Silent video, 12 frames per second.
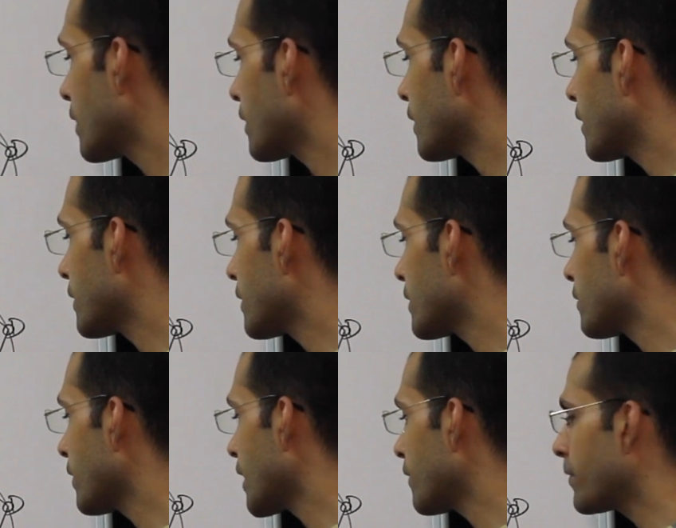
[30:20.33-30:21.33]
this is
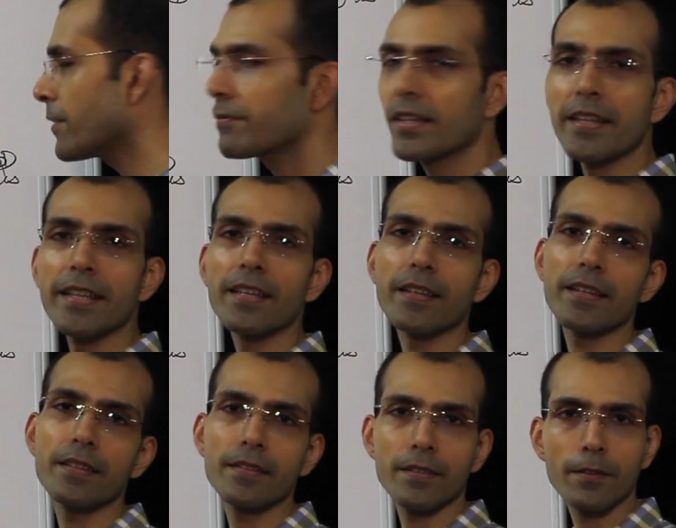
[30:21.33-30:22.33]
150
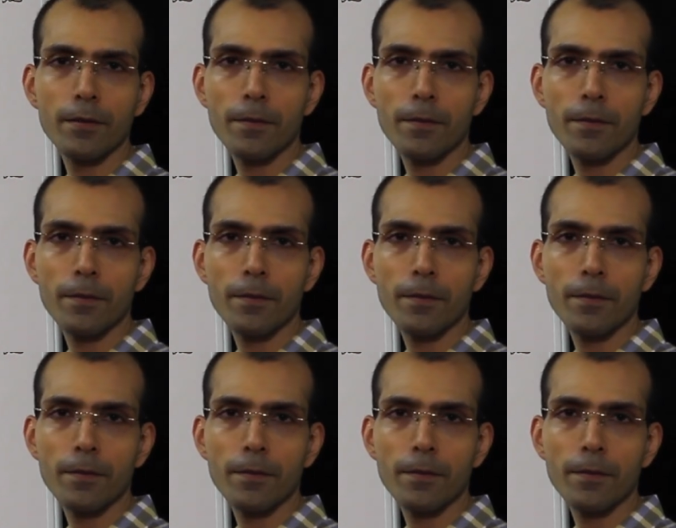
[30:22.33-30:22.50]
degrees